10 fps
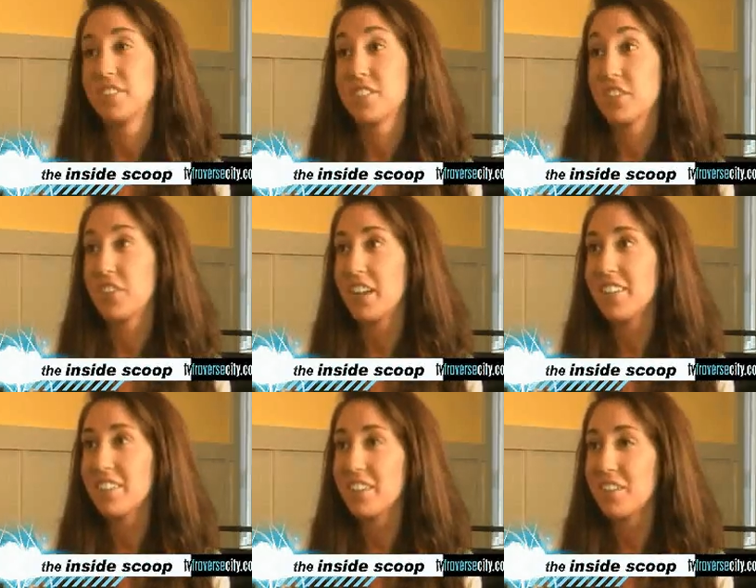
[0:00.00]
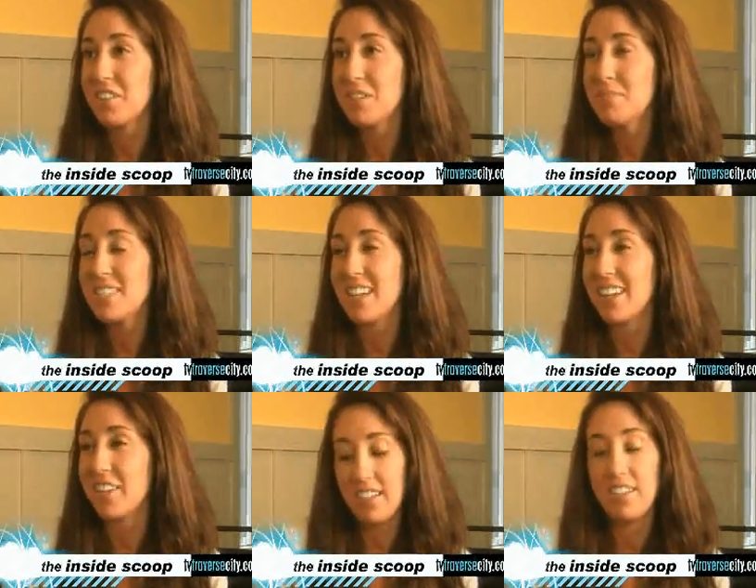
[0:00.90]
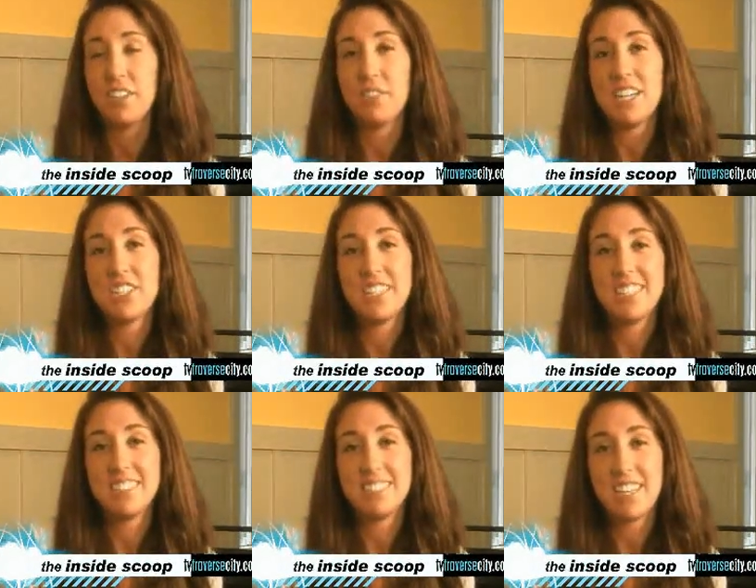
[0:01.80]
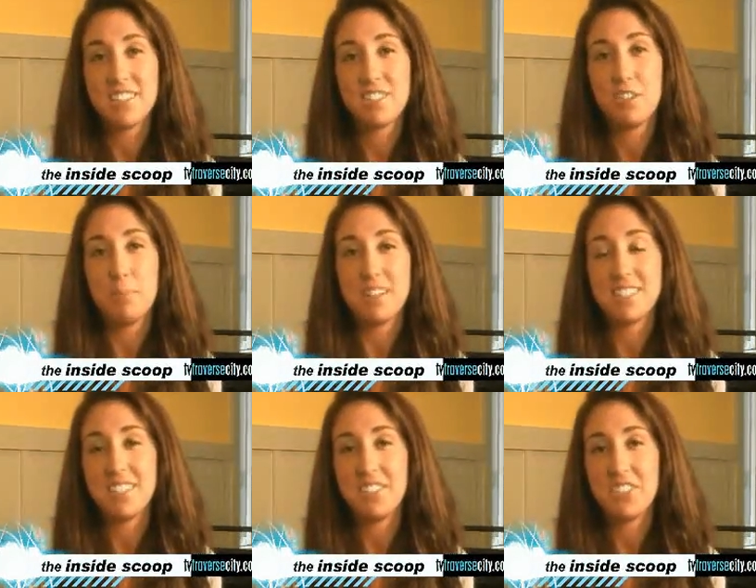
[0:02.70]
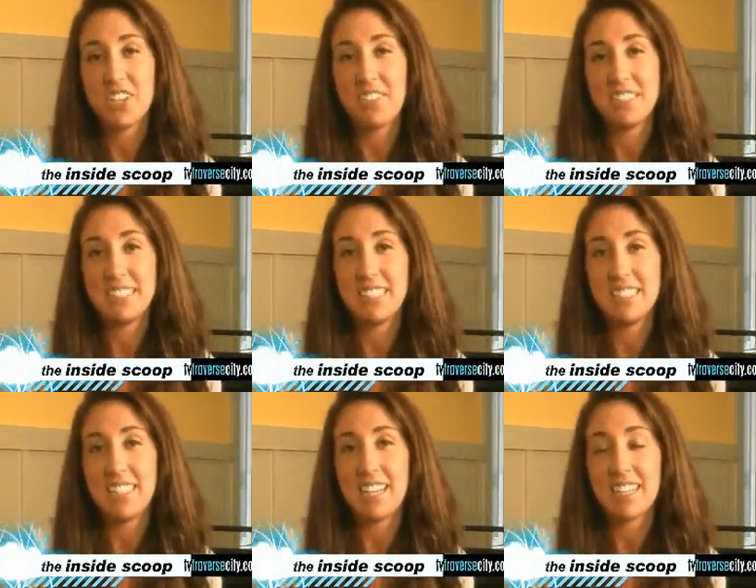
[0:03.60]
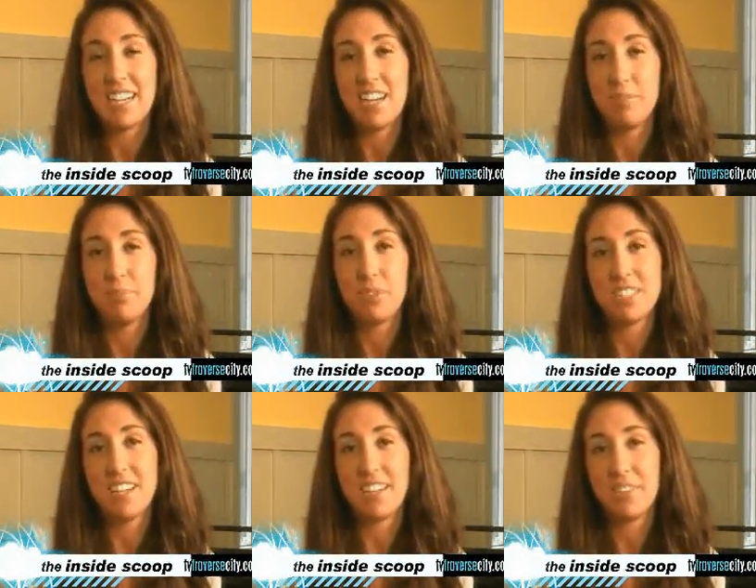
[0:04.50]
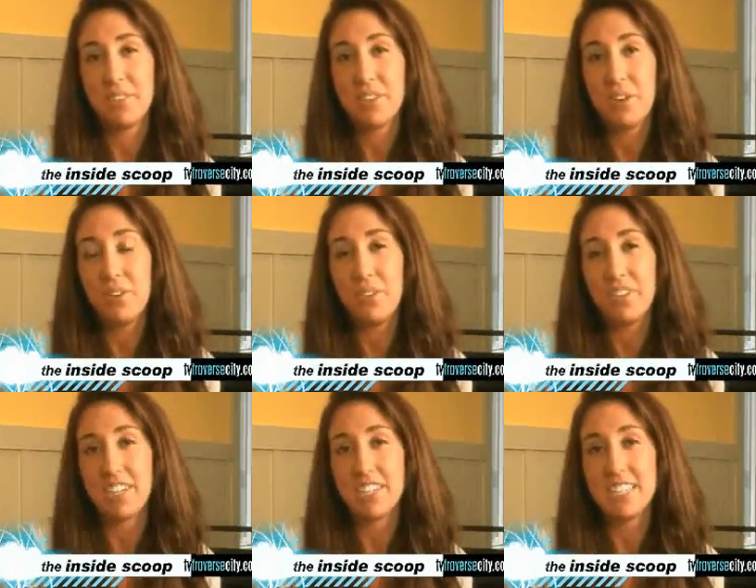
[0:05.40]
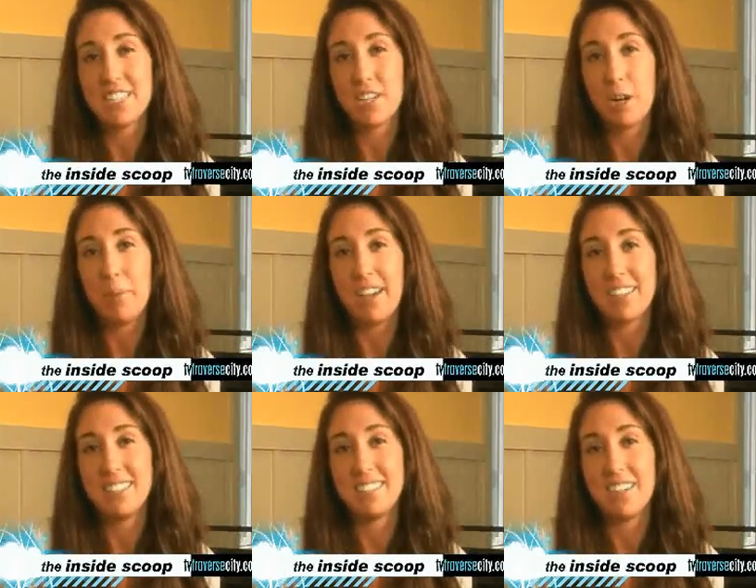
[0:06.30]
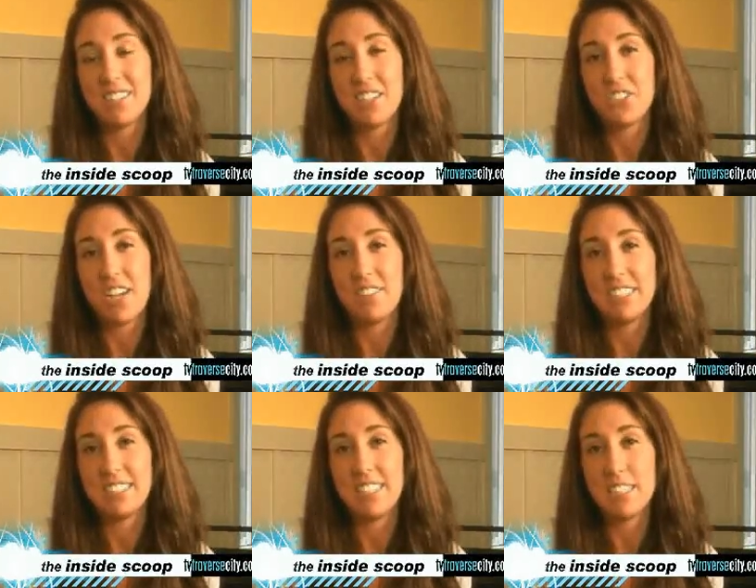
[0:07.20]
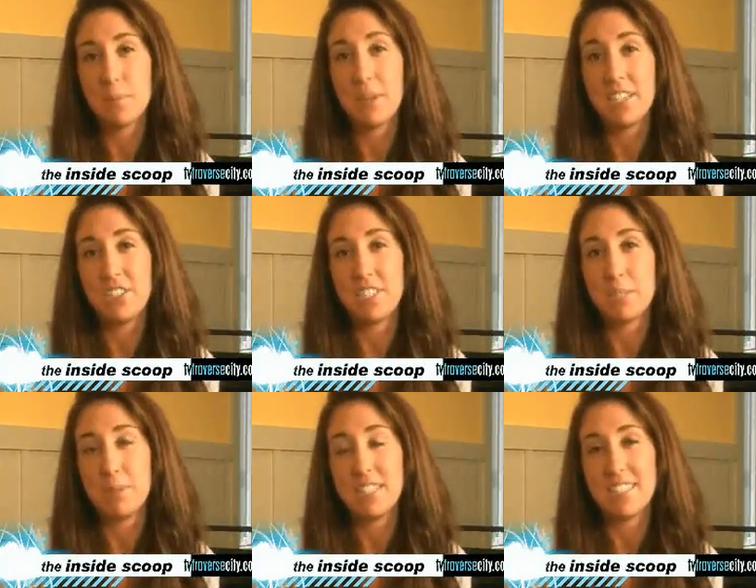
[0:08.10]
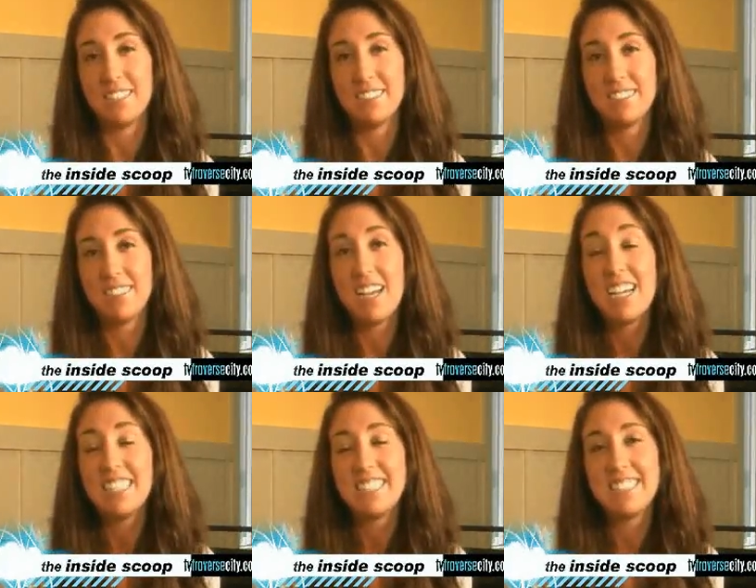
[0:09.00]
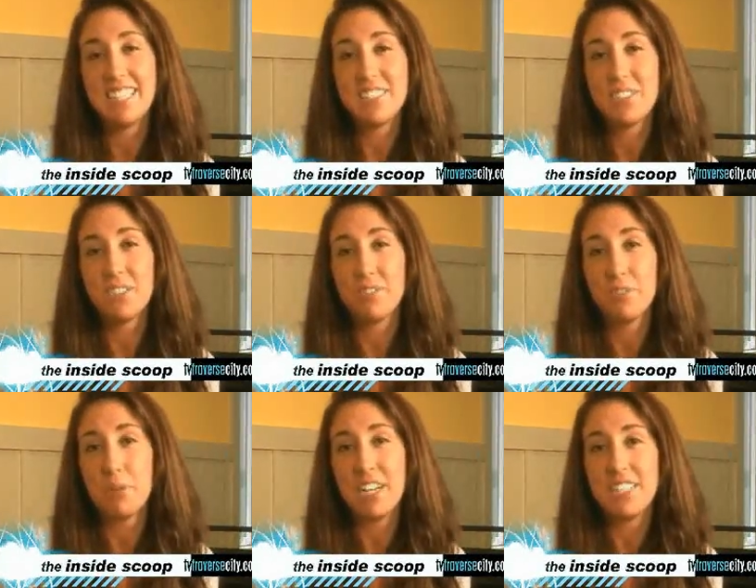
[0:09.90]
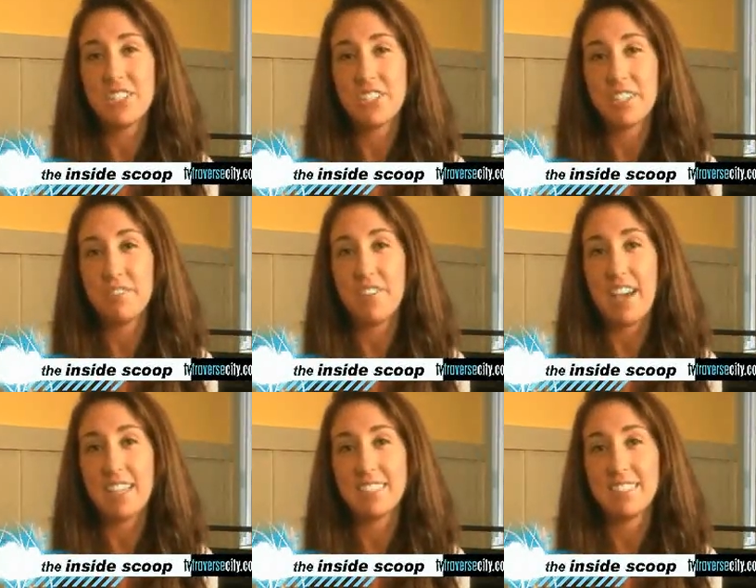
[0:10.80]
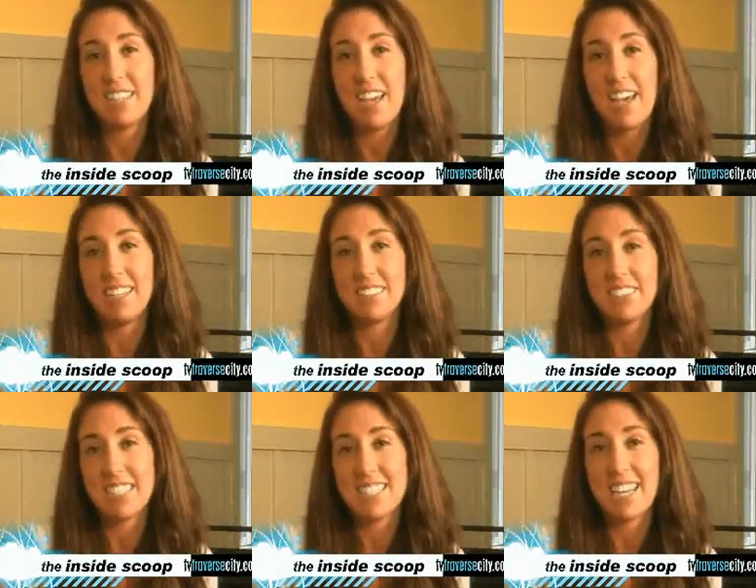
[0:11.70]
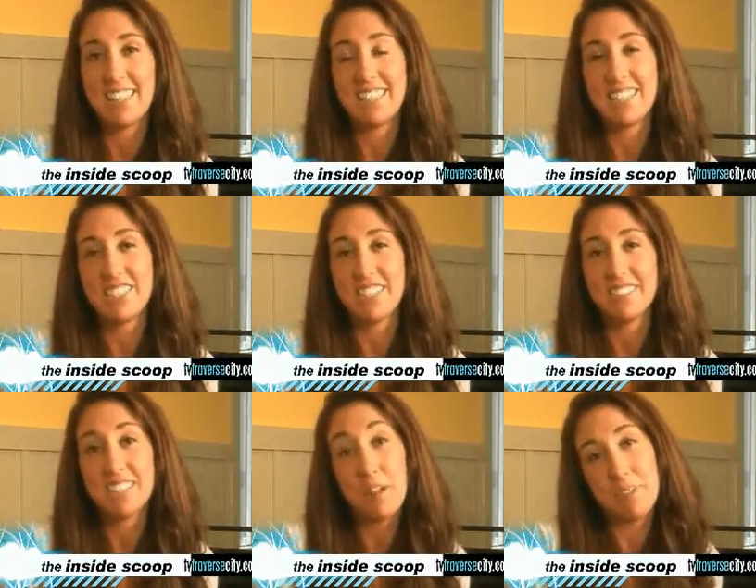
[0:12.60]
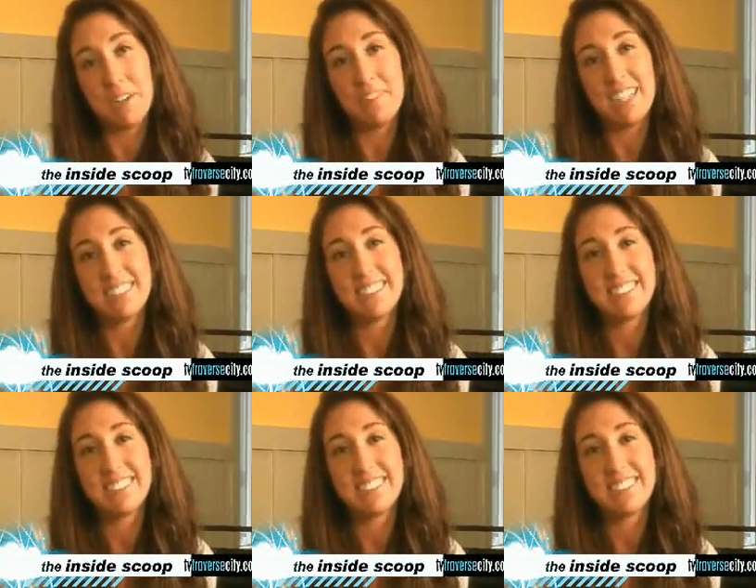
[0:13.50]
It's a great looking website. You're watching the Inside Scoop on tvtraversity.com. We're talking with co-owner Chris Gerbeck in downtown Traverse City's Pangea's Pizza. Stay tuned for more interesting facts and a look inside the kitchen coming up next.